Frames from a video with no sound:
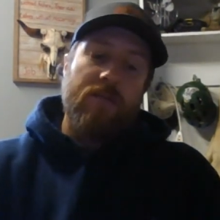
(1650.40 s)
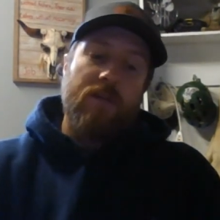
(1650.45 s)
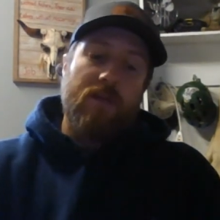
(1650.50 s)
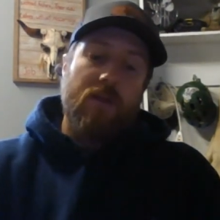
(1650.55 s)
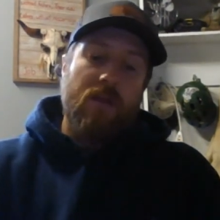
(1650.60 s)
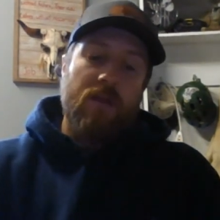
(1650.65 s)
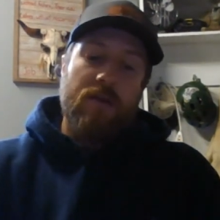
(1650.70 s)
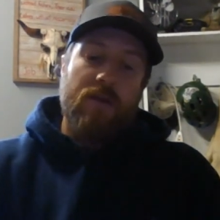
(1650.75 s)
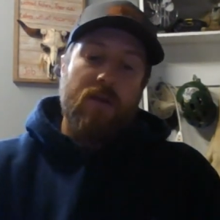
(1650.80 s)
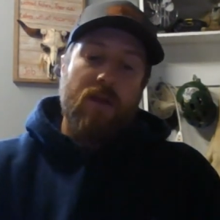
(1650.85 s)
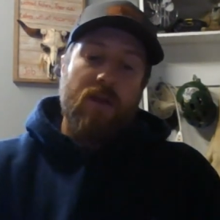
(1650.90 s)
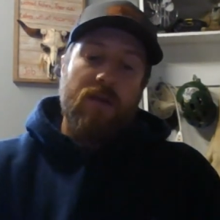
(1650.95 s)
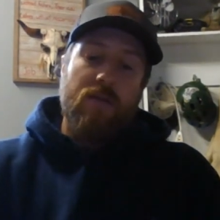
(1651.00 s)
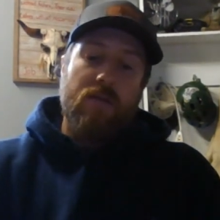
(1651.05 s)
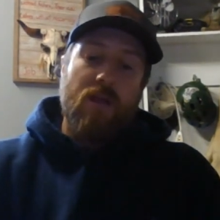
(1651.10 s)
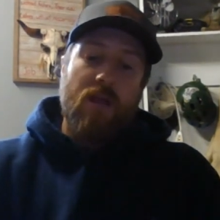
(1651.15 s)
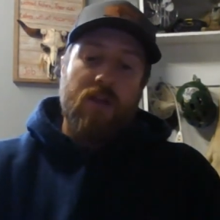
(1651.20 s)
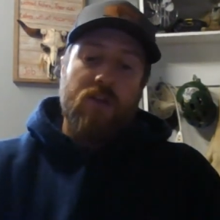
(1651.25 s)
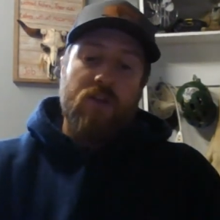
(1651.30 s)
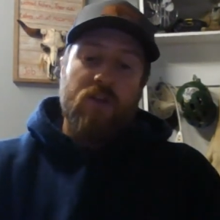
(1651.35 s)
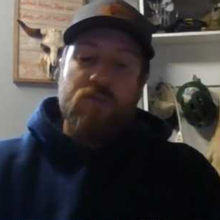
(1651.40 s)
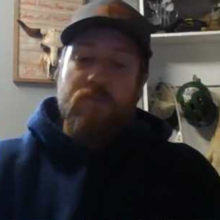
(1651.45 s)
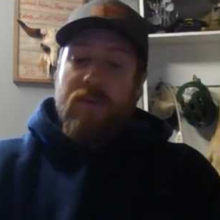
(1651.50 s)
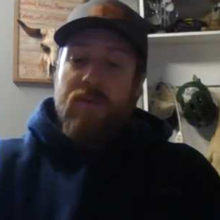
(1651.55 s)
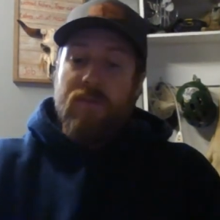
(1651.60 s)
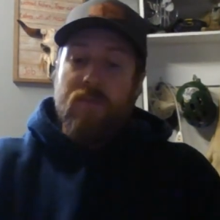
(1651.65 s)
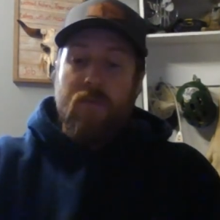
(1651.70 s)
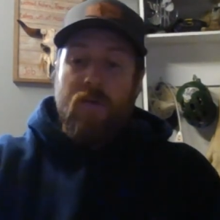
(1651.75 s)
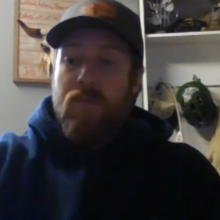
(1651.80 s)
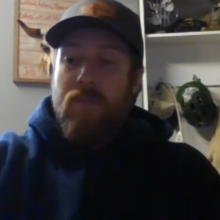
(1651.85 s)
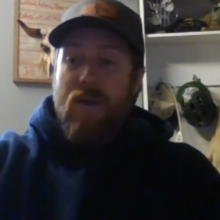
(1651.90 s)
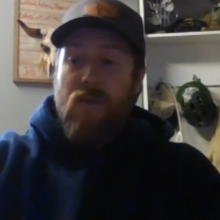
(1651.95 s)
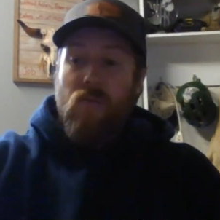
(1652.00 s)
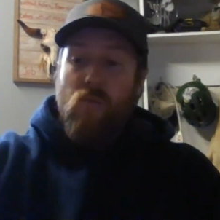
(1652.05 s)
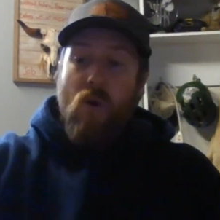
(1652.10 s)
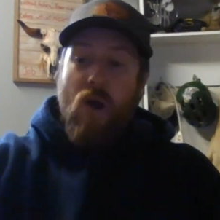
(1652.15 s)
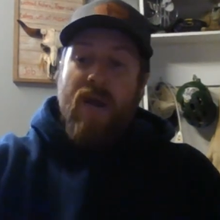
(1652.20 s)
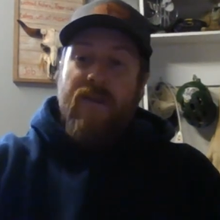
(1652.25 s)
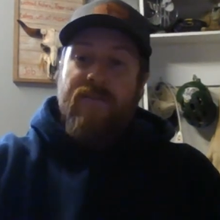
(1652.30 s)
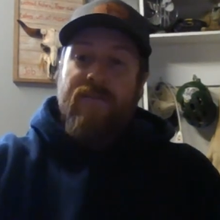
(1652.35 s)
and not just me, but my
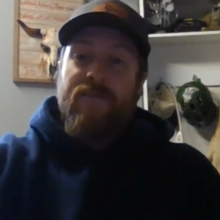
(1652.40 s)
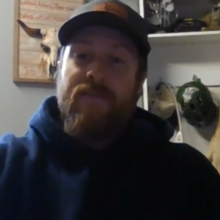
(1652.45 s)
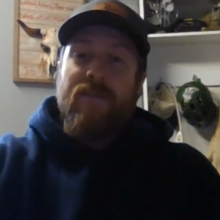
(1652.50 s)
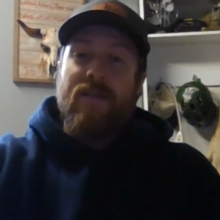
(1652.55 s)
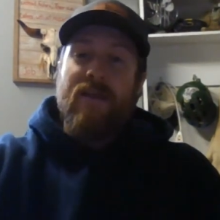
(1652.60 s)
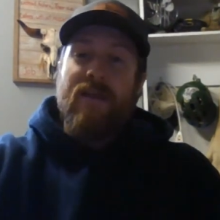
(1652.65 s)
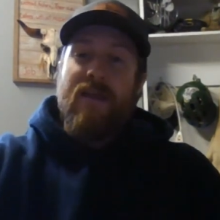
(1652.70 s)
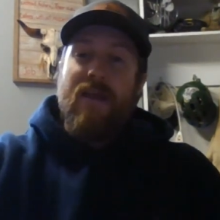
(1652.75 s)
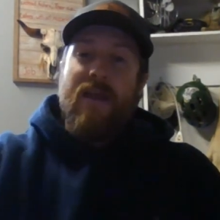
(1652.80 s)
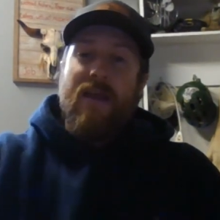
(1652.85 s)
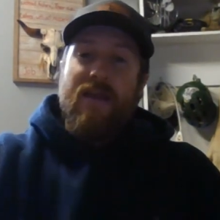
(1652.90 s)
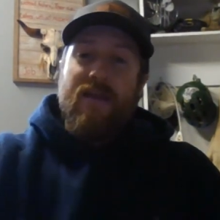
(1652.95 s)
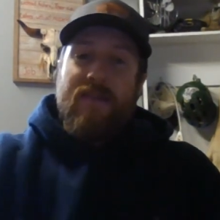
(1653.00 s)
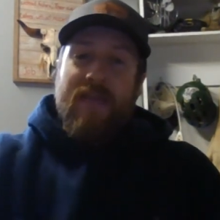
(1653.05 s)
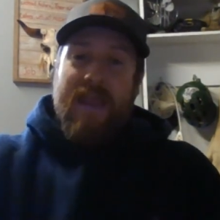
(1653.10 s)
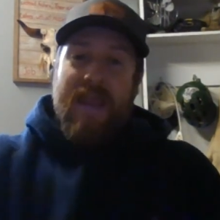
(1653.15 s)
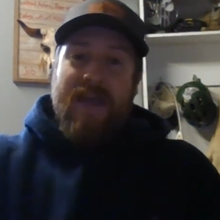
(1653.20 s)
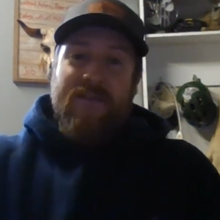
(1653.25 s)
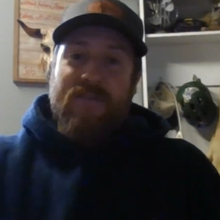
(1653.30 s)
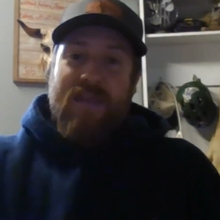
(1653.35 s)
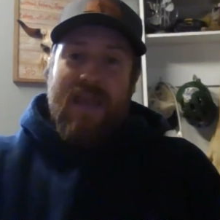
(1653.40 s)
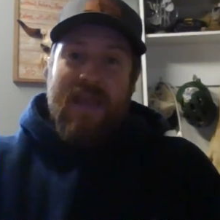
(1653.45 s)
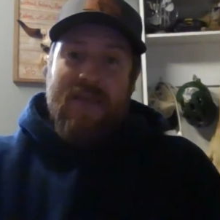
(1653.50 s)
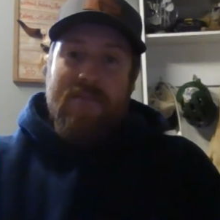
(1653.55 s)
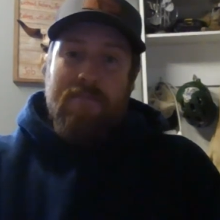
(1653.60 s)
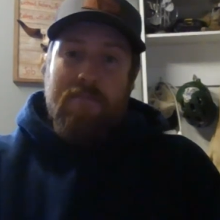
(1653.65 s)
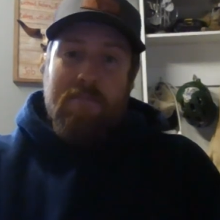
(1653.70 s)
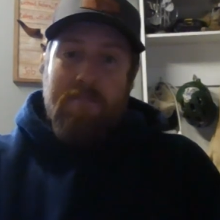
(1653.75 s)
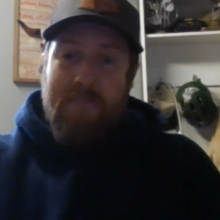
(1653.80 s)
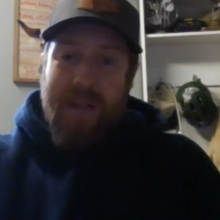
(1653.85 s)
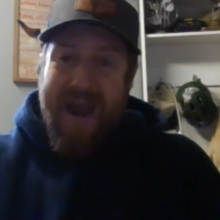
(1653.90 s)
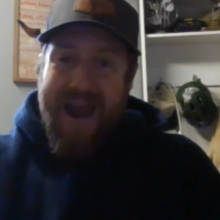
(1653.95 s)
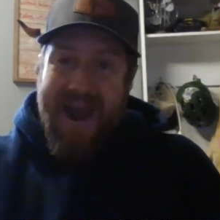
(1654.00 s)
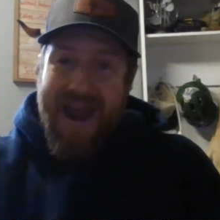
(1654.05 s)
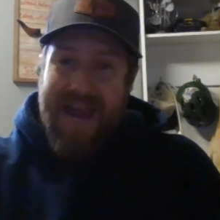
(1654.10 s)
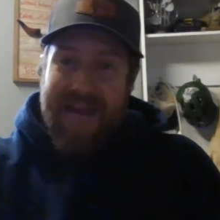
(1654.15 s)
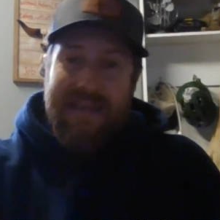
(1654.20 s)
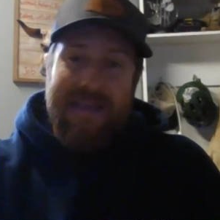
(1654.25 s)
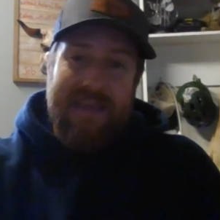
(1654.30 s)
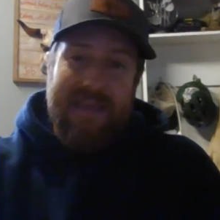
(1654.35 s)
wife, they have came
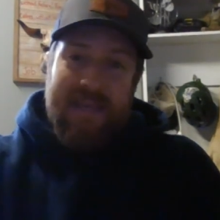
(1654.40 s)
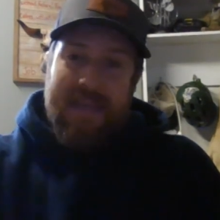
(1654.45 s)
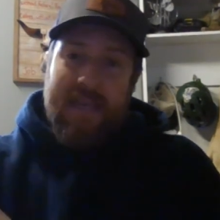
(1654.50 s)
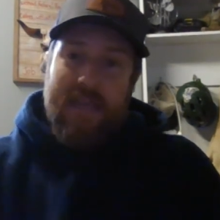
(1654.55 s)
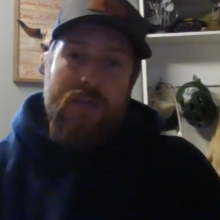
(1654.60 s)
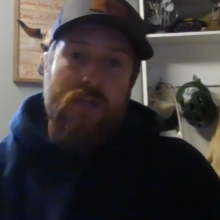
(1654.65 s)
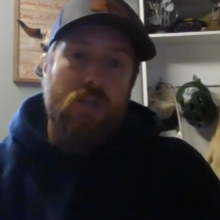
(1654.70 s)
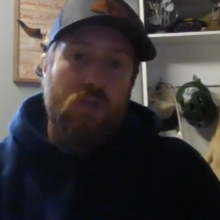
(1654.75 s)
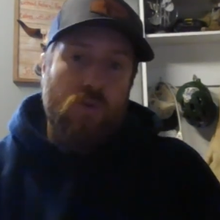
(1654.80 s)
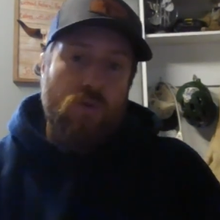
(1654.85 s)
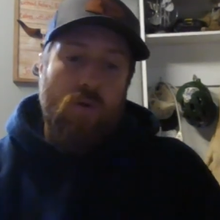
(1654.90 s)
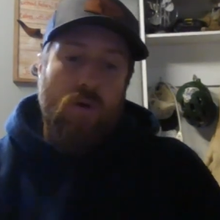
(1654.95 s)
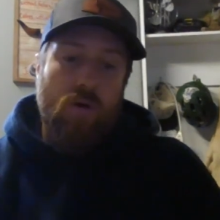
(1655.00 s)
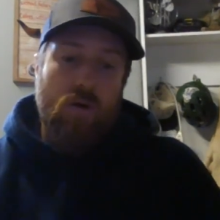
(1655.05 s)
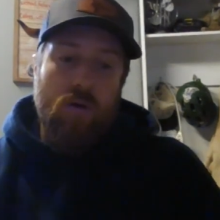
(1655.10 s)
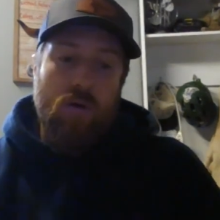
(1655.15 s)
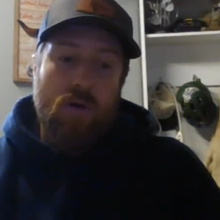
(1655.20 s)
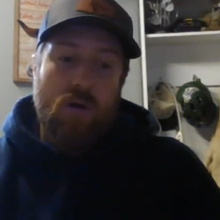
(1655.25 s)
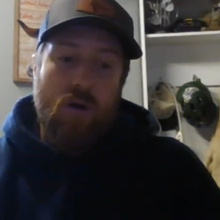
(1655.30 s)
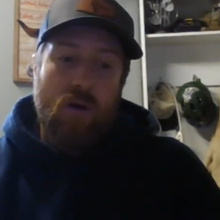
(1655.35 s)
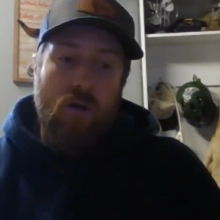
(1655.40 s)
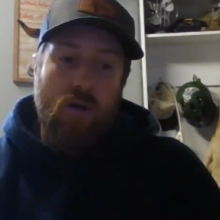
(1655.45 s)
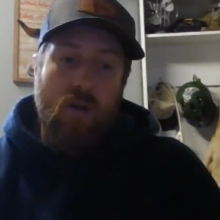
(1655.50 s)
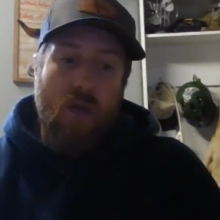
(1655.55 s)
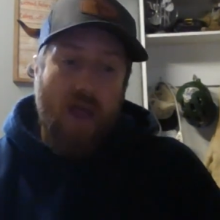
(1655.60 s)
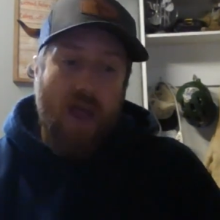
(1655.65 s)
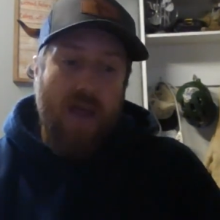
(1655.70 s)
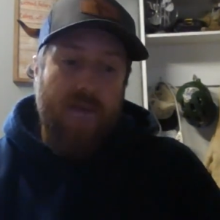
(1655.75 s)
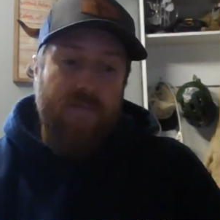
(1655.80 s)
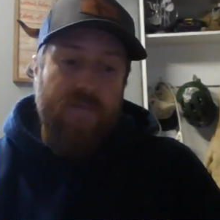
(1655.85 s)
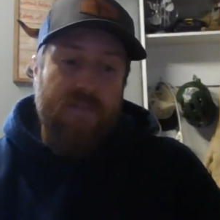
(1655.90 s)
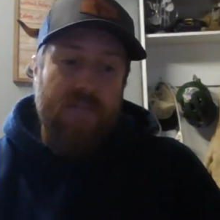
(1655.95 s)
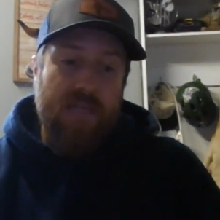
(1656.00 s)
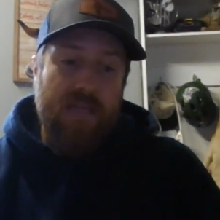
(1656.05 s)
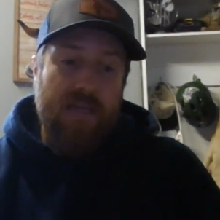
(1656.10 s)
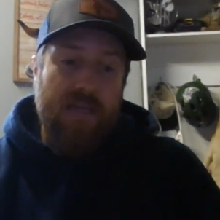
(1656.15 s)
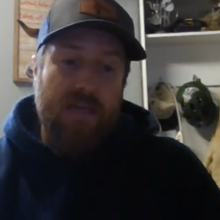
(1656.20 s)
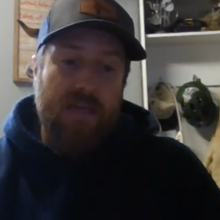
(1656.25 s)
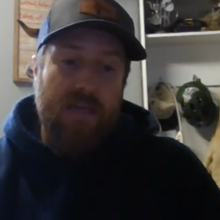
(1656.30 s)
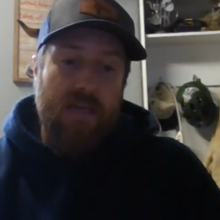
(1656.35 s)
back into our lives.
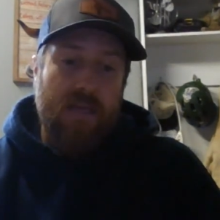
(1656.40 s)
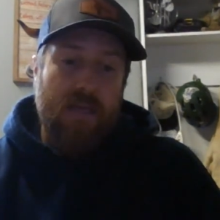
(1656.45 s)
And